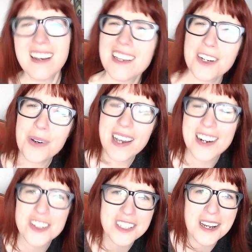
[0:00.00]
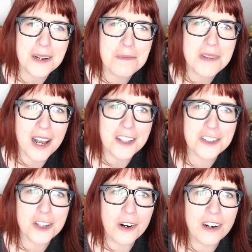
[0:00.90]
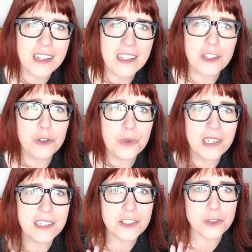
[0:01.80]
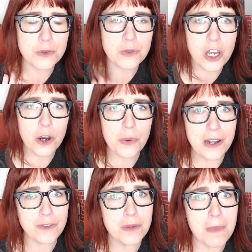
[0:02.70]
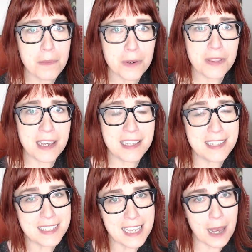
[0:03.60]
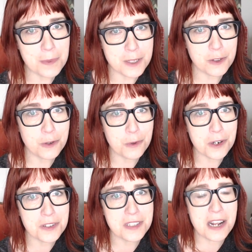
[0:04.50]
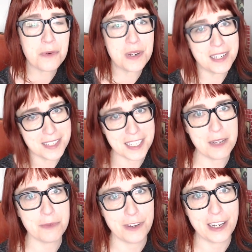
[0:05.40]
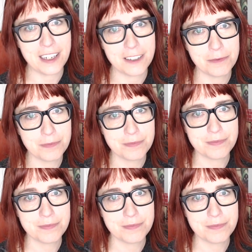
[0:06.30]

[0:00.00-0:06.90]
You know what? Actually, I'm not sorry. You need to know and remember that he's the absolute worst, and we need to keep fighting.